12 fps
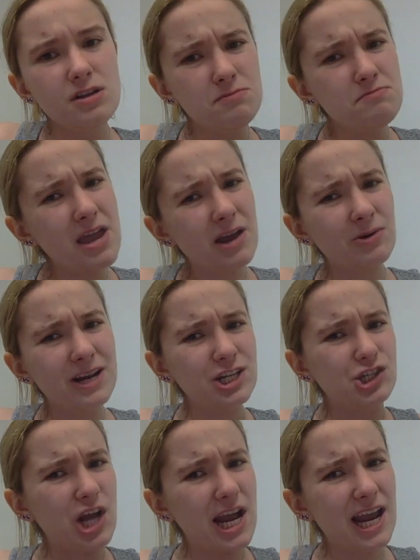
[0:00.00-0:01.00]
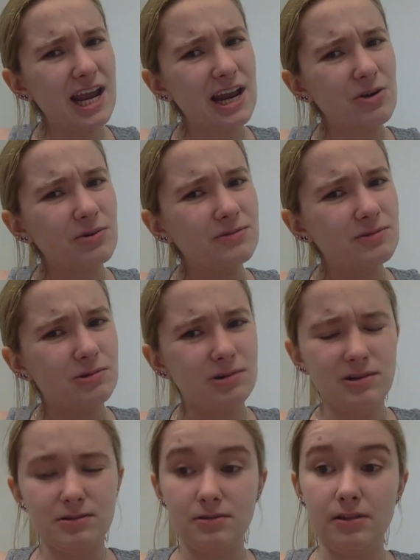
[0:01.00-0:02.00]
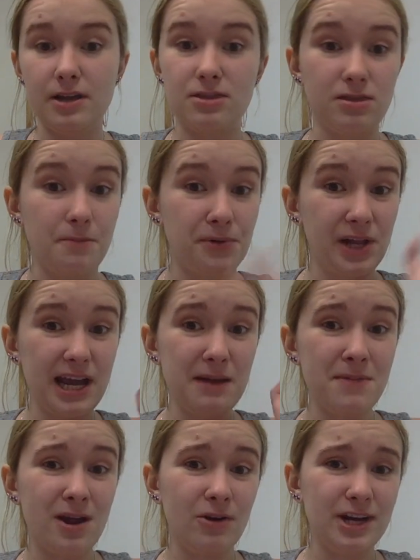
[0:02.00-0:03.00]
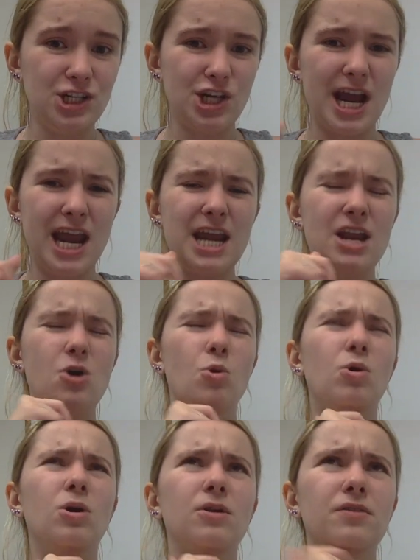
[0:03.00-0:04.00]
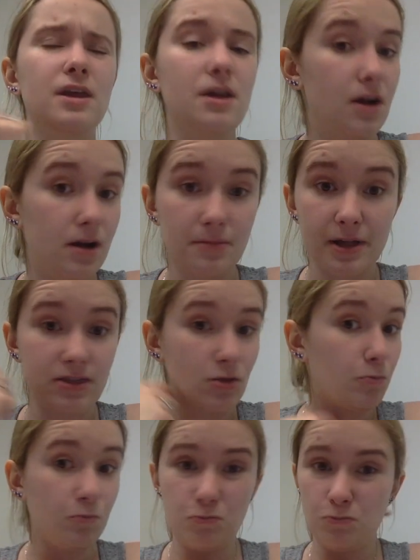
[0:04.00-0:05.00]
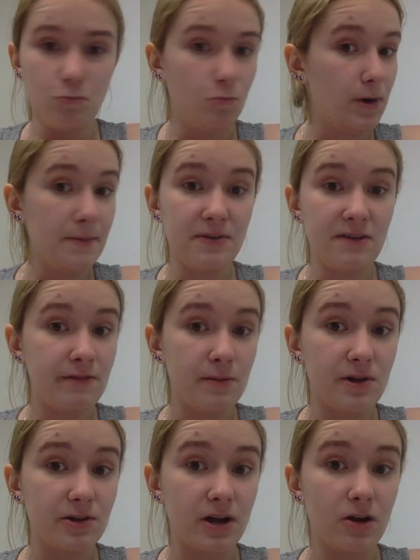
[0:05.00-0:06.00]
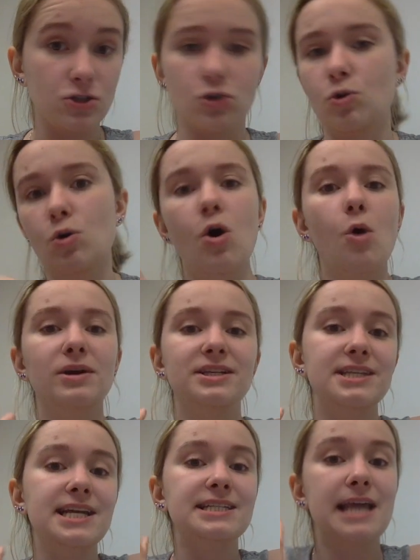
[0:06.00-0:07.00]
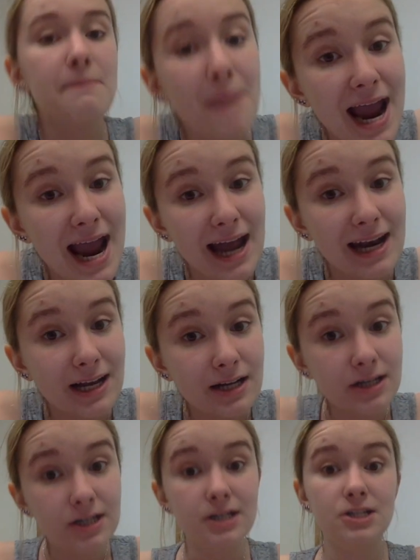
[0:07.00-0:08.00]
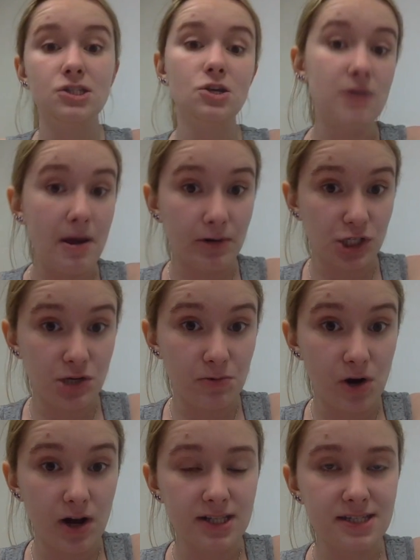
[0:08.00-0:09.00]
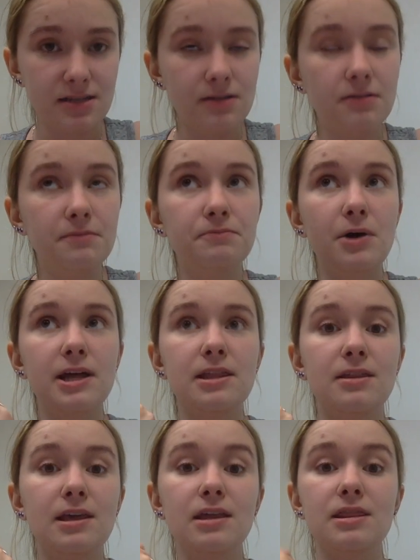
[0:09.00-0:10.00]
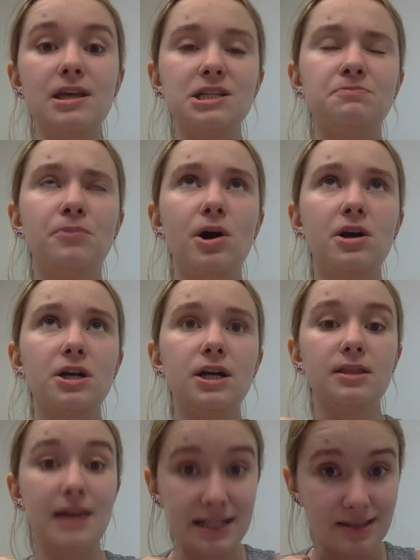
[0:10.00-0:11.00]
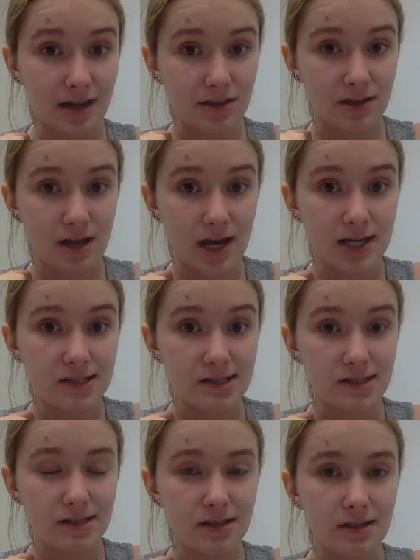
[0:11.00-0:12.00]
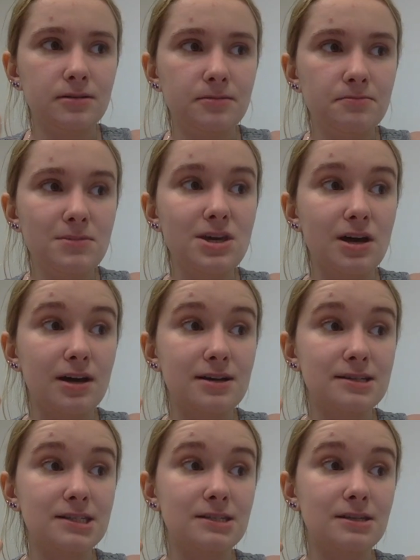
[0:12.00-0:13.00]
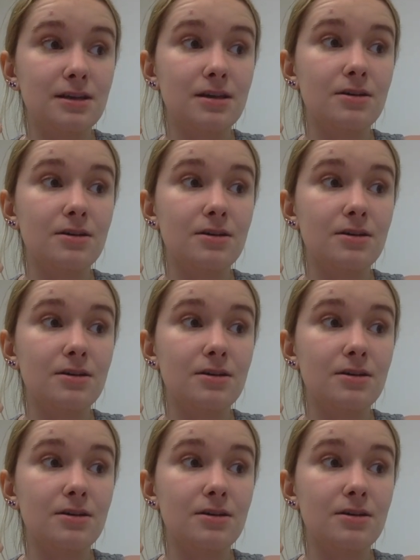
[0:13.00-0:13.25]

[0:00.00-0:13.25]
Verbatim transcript: Mary Jane or like the plain Mary Jane or the uh, like the wimpy female character who always needs a man to get what she wants. But in this book, that's not the case because